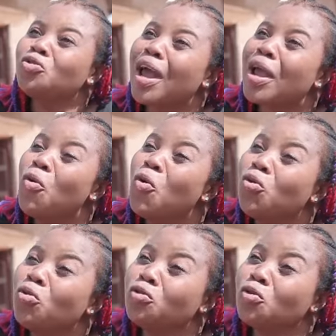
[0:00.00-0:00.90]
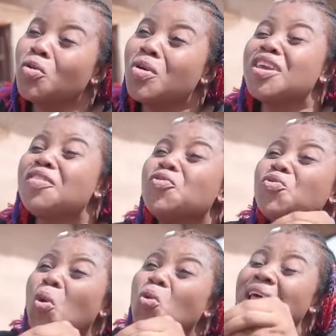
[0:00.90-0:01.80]
You try go close. If
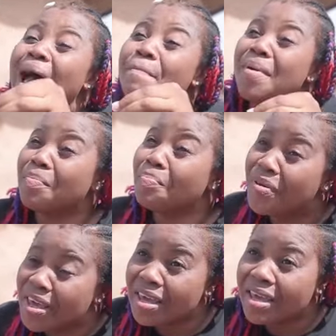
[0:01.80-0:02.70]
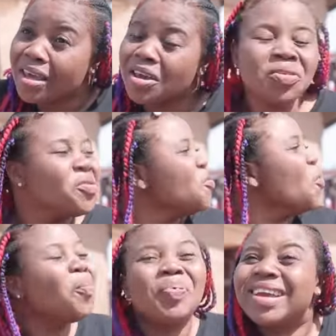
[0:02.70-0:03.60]
you know who that babe be, you
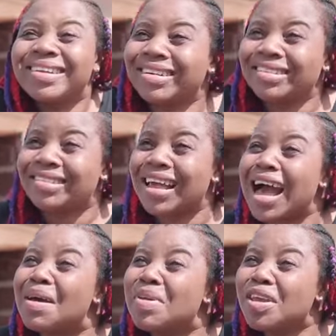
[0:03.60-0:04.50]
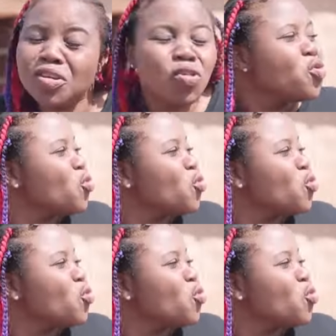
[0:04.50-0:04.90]
go pick race. I mean,